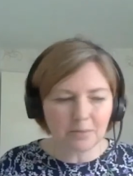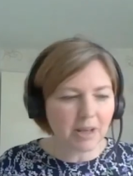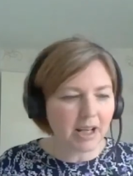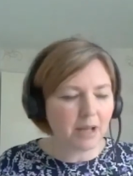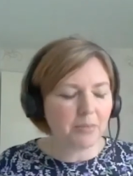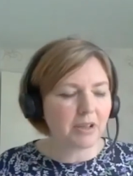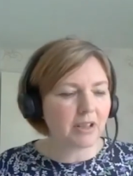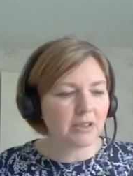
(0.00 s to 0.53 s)
by
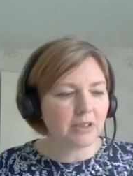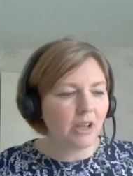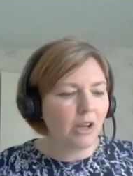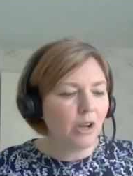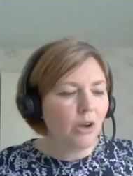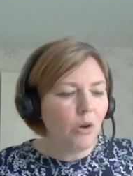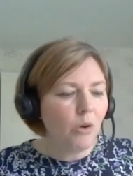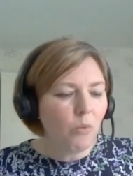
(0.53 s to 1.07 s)
it, because
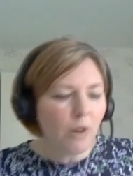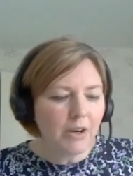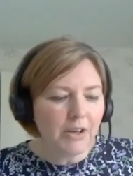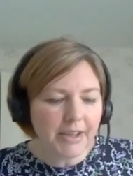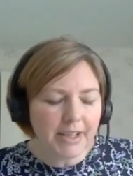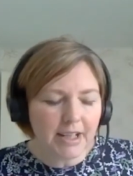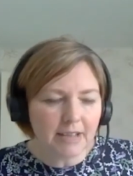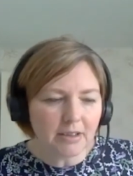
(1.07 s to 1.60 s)
one
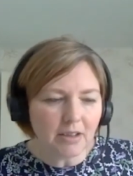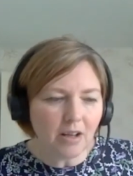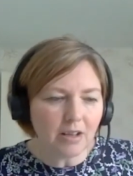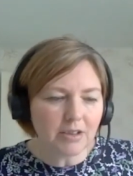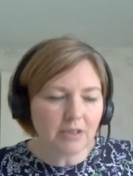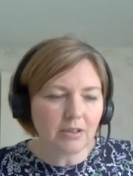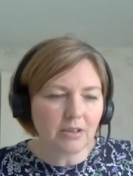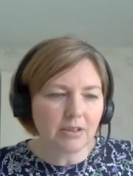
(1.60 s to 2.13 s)
of these
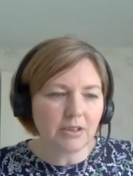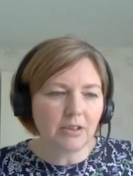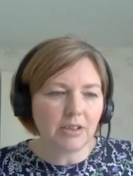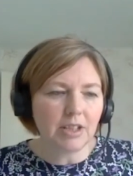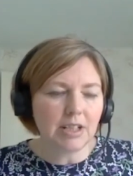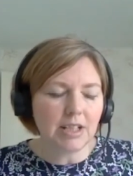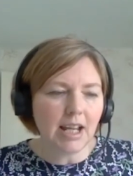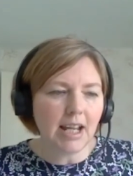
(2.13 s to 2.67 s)
articles the
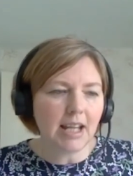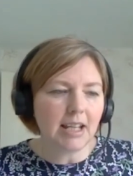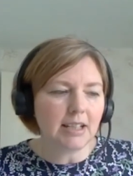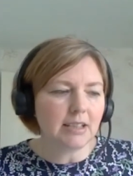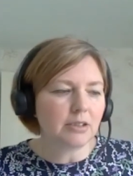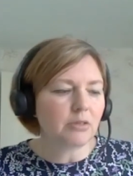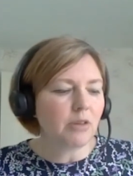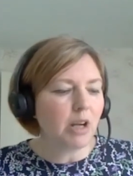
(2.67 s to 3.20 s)
other day
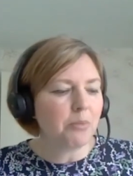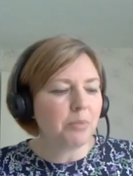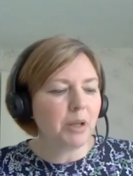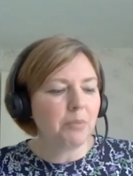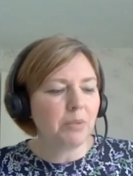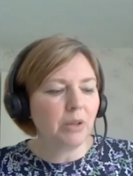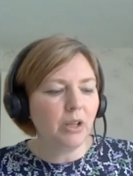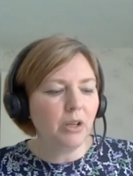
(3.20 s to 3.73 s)
described
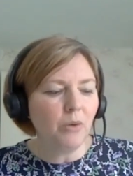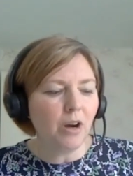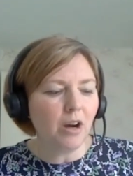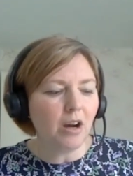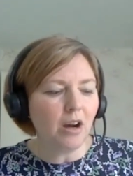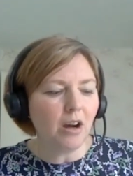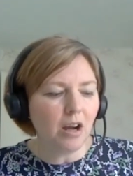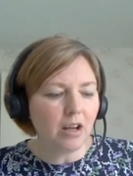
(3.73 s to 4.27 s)
people who
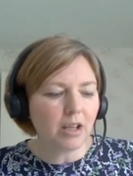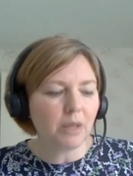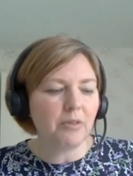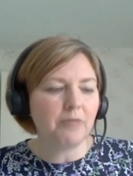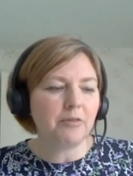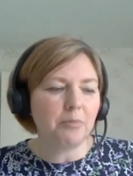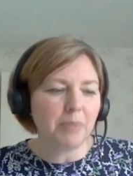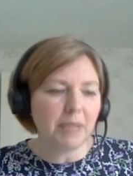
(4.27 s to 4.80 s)
are
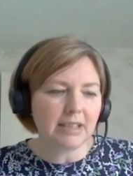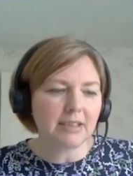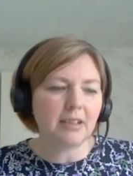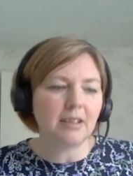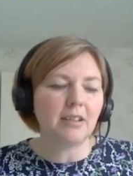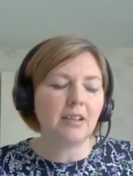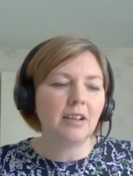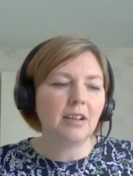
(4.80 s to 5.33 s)
arguing for
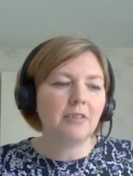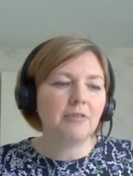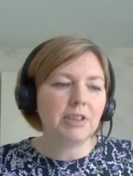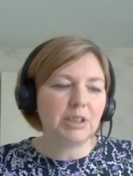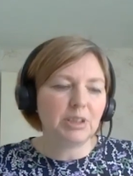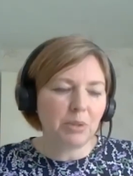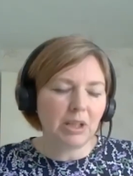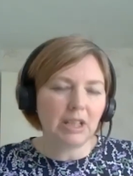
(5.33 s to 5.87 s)
better
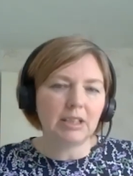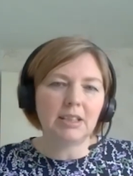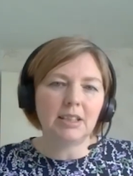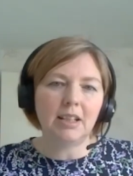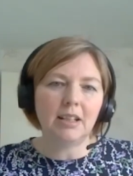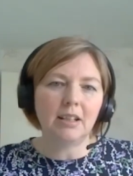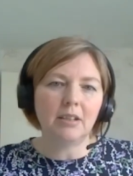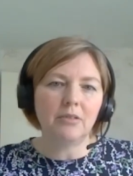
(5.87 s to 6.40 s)

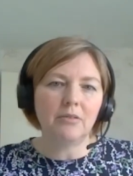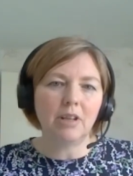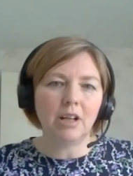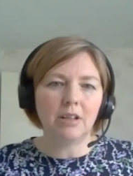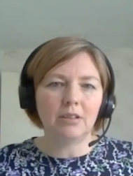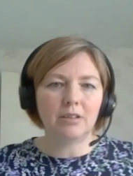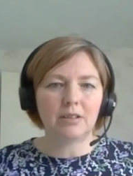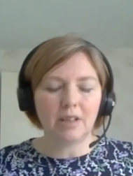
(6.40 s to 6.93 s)
visibility
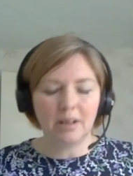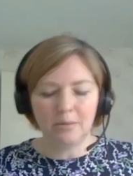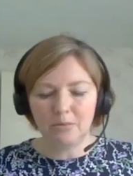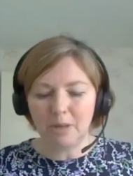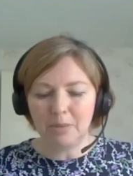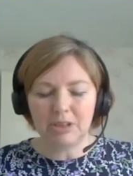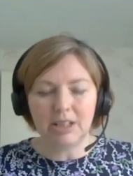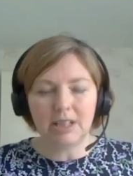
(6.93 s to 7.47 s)
and
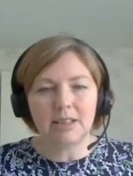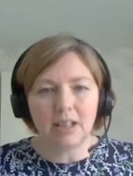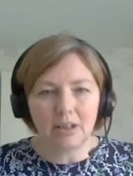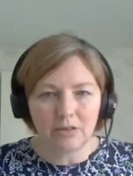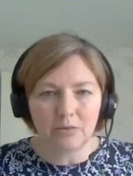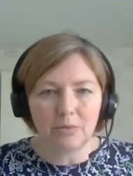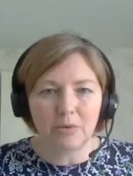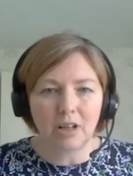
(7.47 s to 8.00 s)

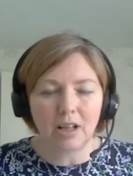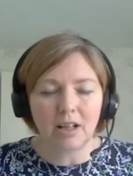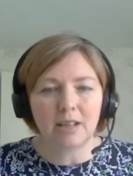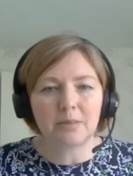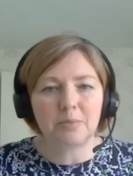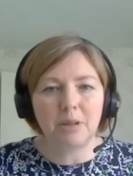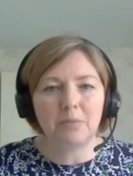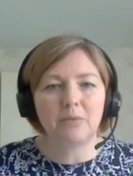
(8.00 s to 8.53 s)
representation of working
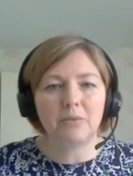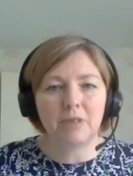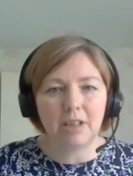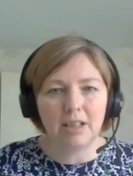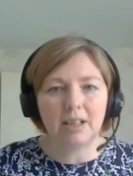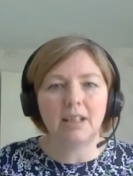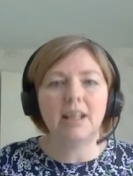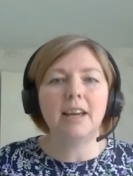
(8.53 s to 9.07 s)
class people
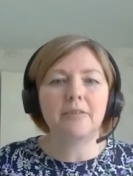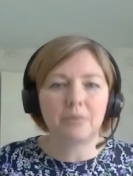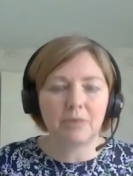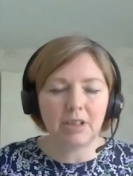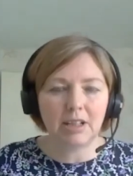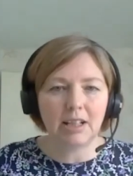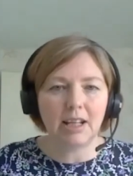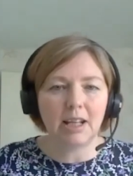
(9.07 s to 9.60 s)
within the left,
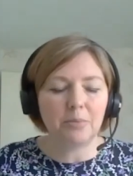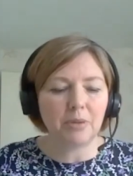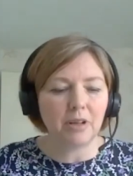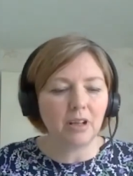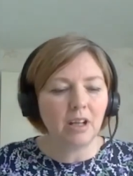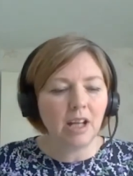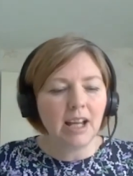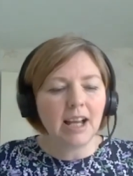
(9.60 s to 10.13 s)
within
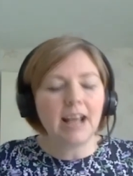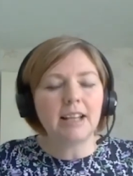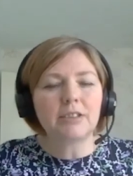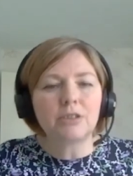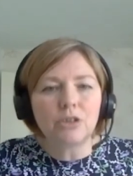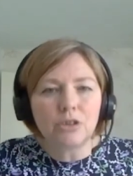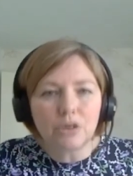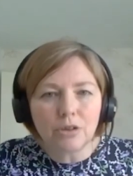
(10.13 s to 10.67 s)
Labour,
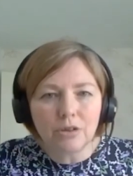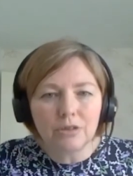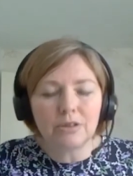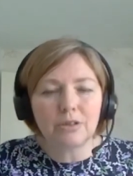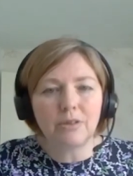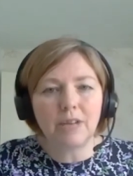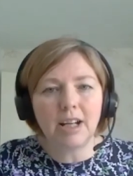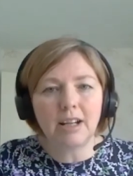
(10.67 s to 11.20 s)
as
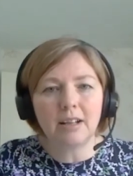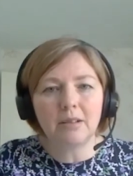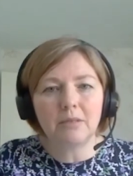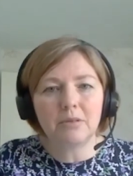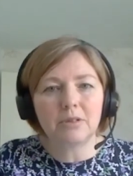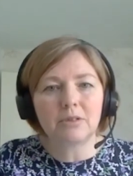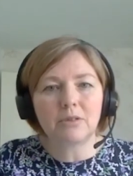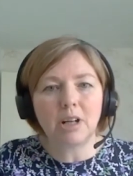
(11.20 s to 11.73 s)
chuntering.
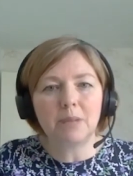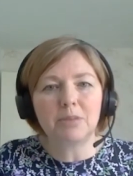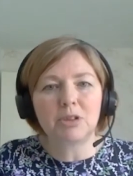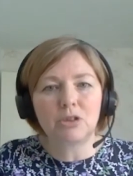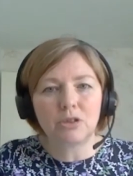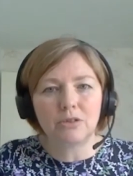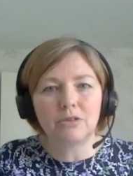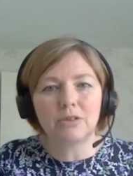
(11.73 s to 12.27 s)
We're described as
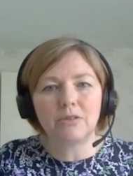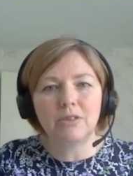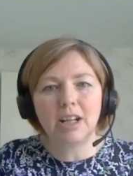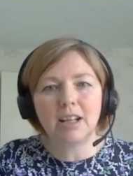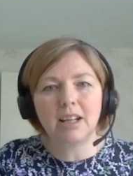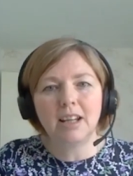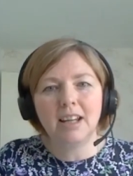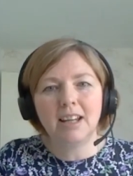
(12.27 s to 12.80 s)

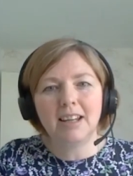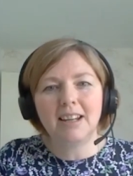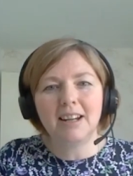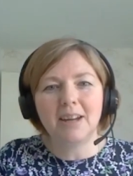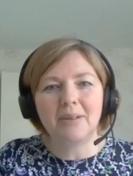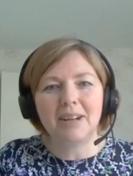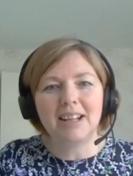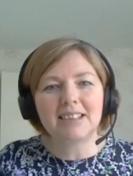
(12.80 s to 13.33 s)
chuntering, you
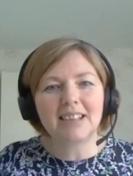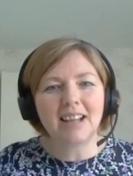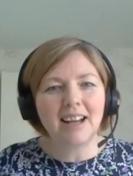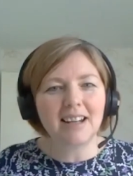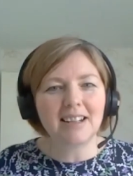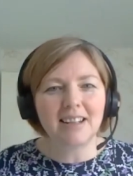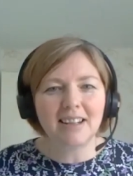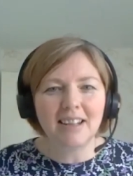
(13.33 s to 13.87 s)
know, and it's
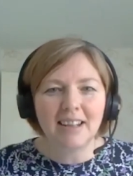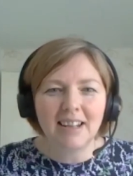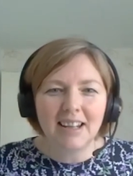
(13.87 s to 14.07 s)
kind of,